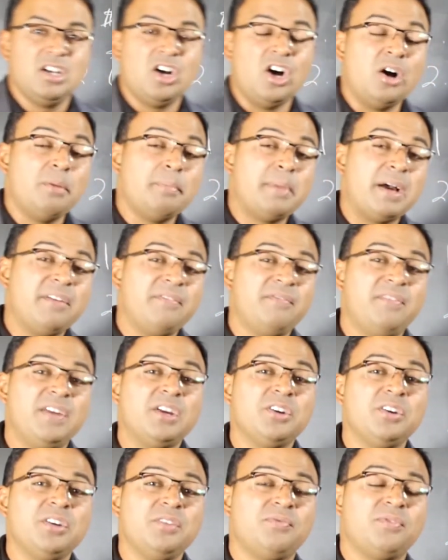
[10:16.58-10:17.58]
on my
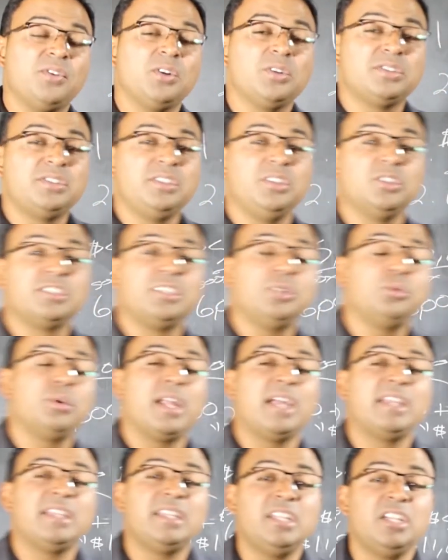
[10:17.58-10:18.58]
very first deal. See, what
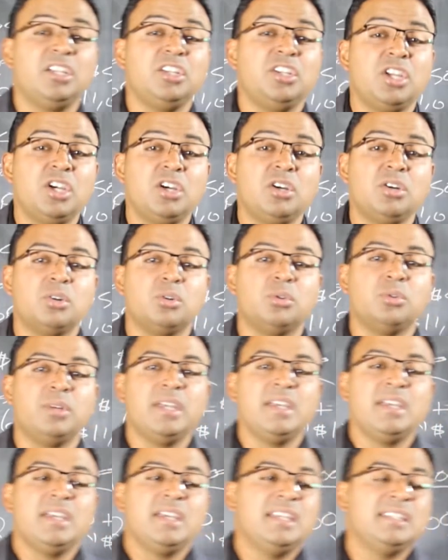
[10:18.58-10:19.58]
I didn't know
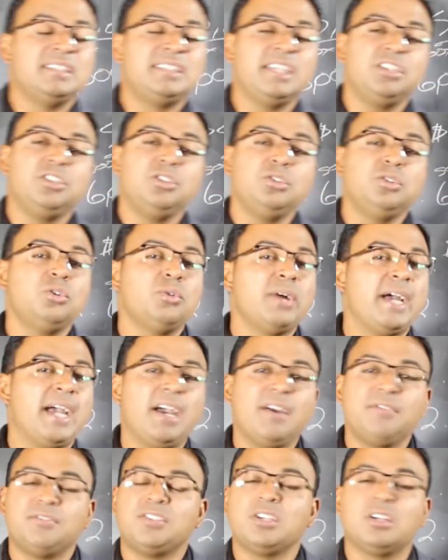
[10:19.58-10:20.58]
is that you don't
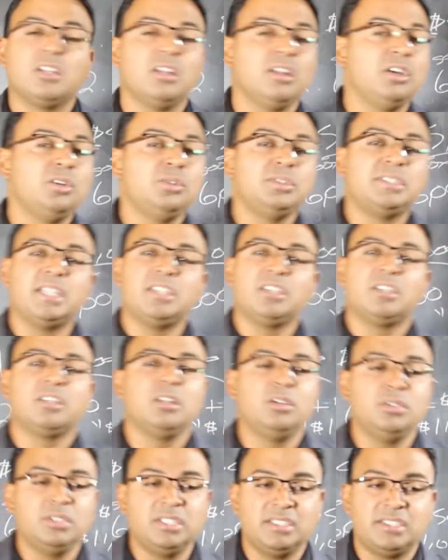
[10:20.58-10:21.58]
have to close at the
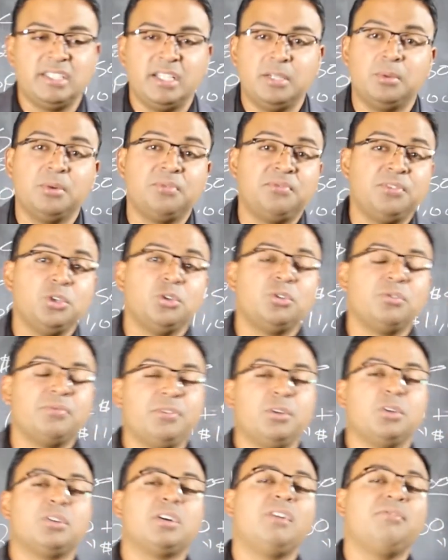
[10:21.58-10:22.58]
closing table if you don't
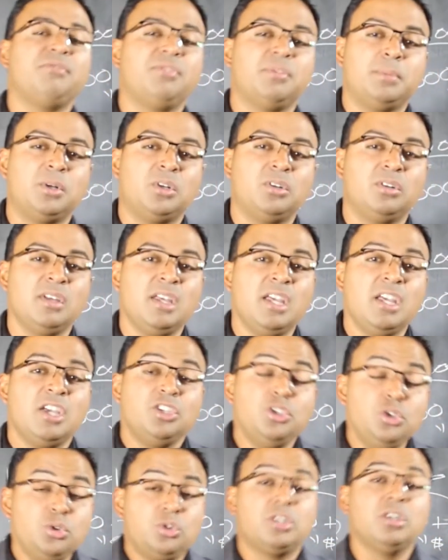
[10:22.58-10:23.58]
feel comfortable.
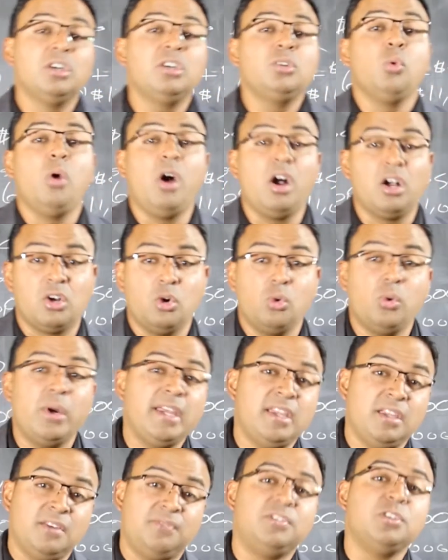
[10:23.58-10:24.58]
You could walk
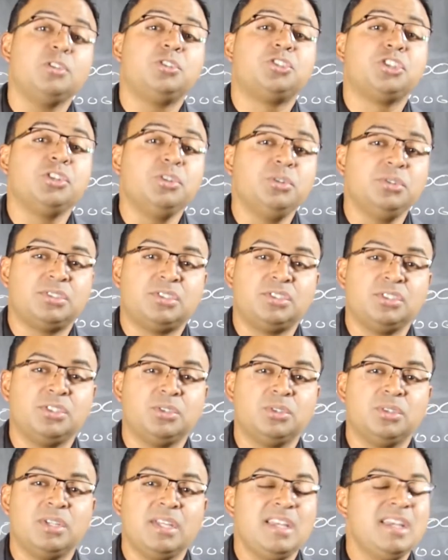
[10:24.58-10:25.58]
away if you choose
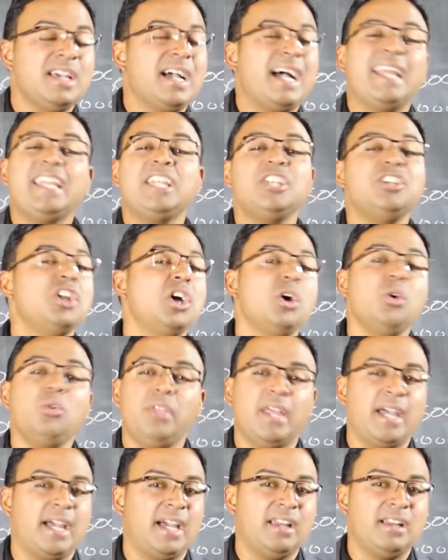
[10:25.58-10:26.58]
to. I didn't know
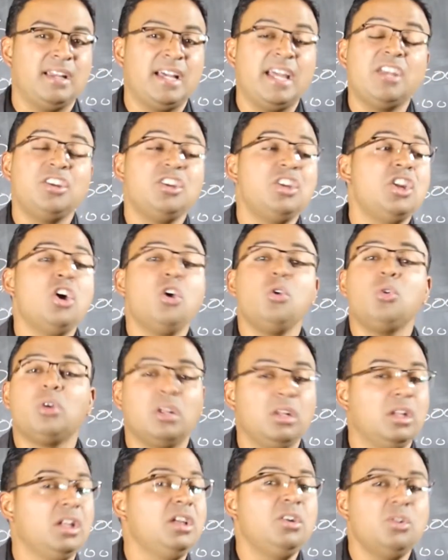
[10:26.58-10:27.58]
that. I had no
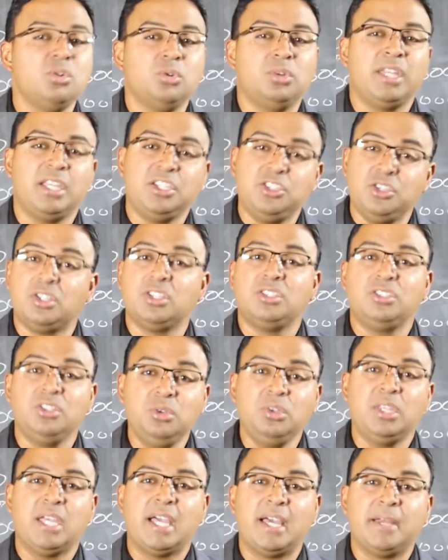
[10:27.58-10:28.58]
clue that you could
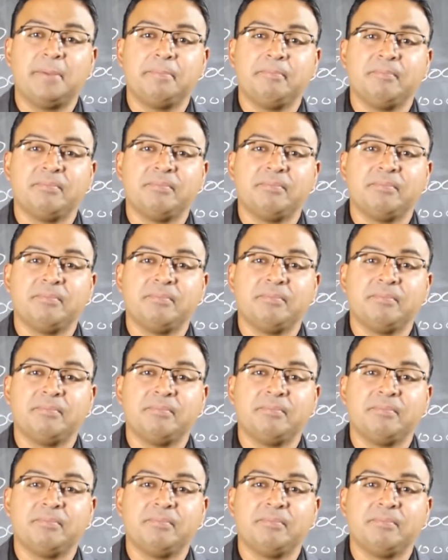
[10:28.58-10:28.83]
do that.